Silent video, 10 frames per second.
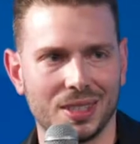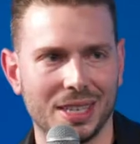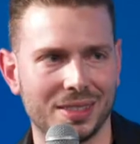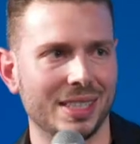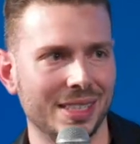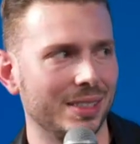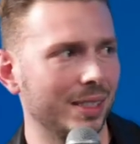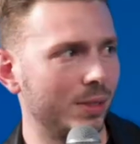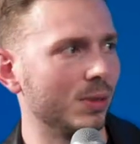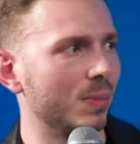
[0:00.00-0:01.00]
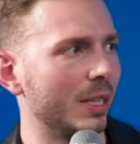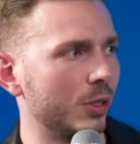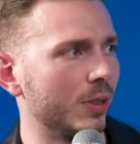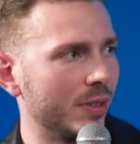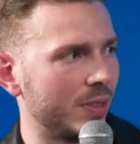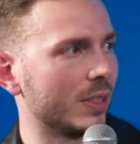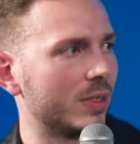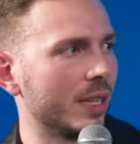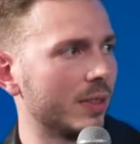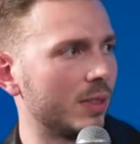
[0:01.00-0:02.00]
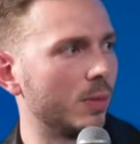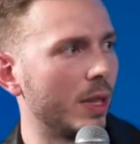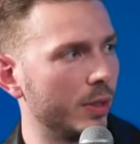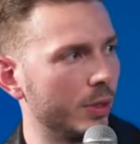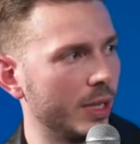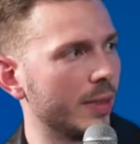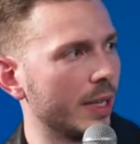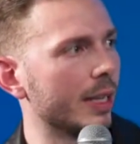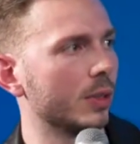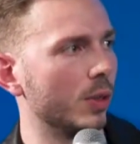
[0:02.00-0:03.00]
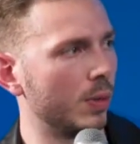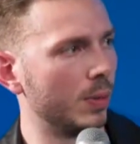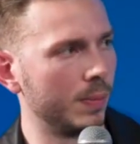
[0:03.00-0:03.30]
it's easy to measure the success and whether you hit that goal.